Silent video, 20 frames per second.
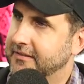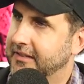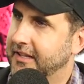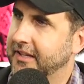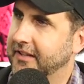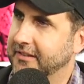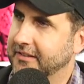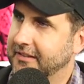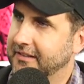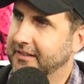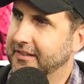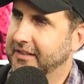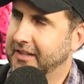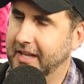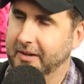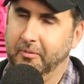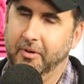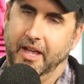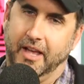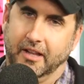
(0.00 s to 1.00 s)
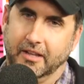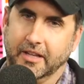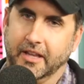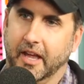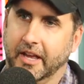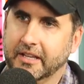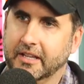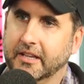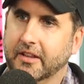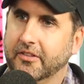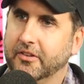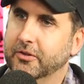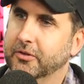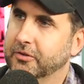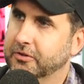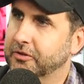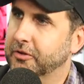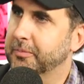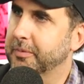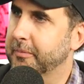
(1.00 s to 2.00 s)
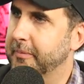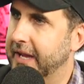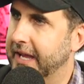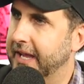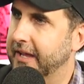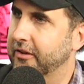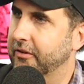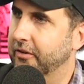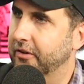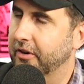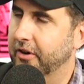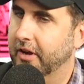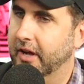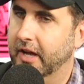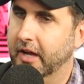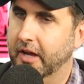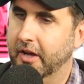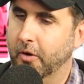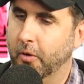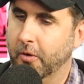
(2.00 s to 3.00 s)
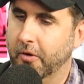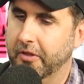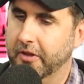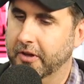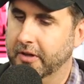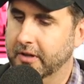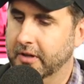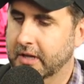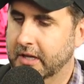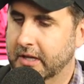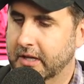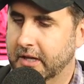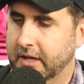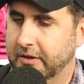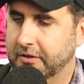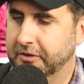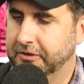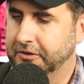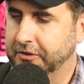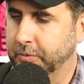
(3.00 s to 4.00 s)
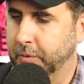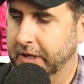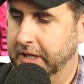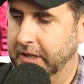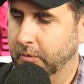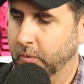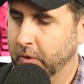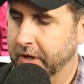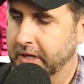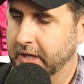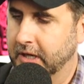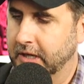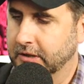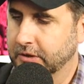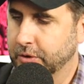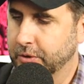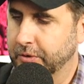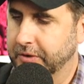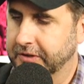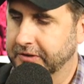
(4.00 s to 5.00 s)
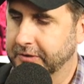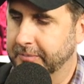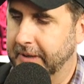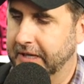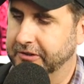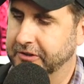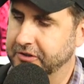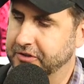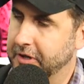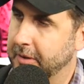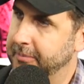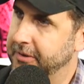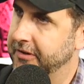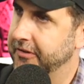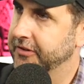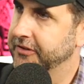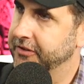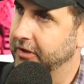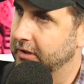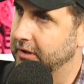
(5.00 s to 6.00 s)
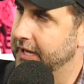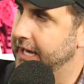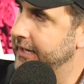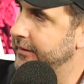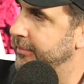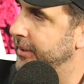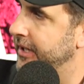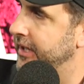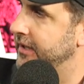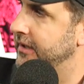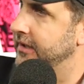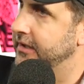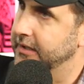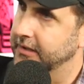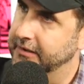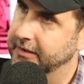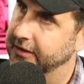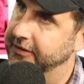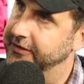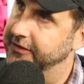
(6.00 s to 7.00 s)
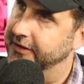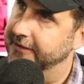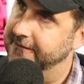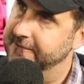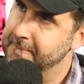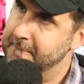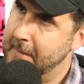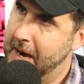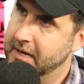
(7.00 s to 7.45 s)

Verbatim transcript: Superman. Yeah, well, I could either do Superman or the suite when Luke is about to jump into the Sarlacc pit, and he does the...